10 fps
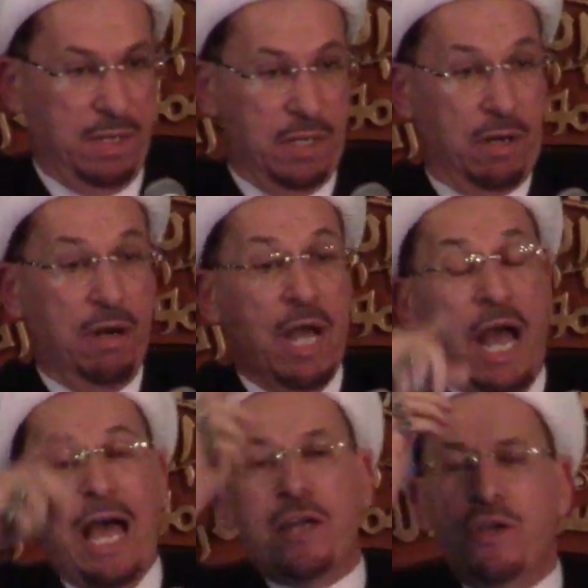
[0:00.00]
You know?
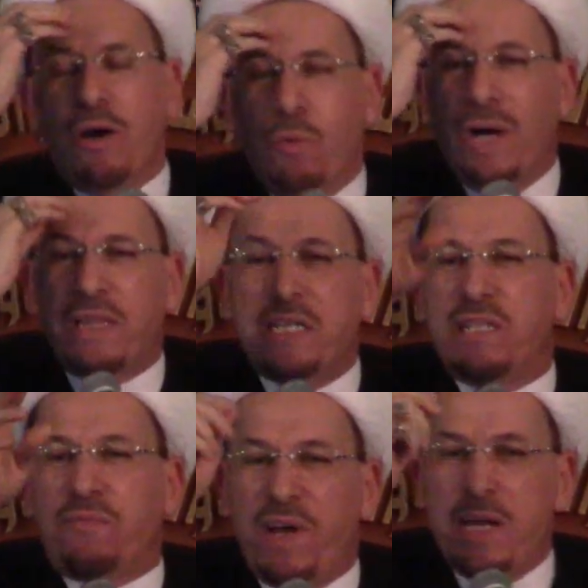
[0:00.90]
And you know what is the
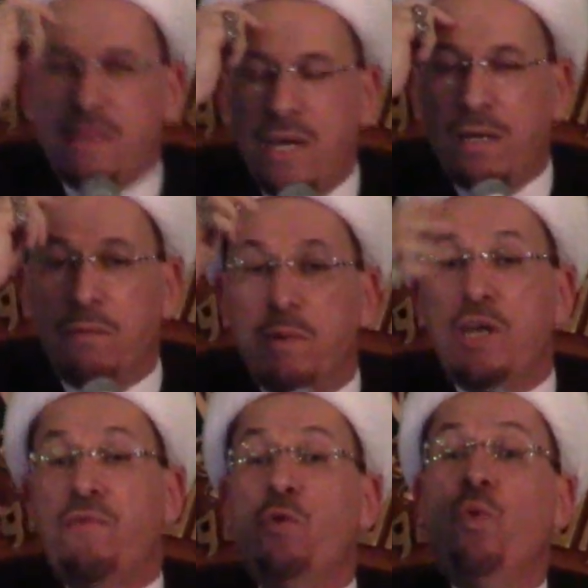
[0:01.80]
funny thing?
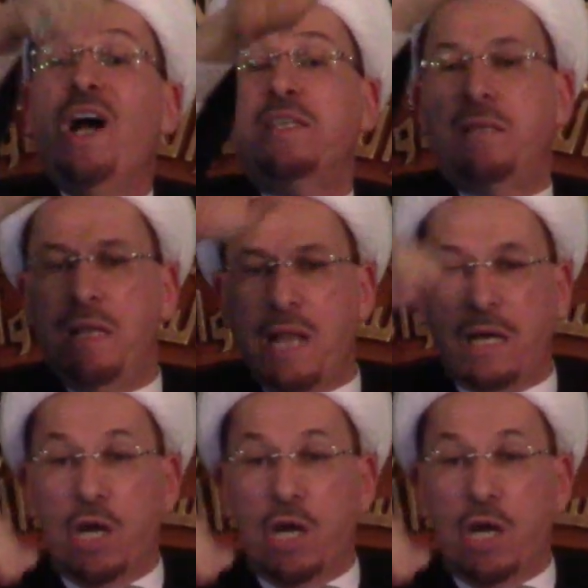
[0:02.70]
Even worse than that.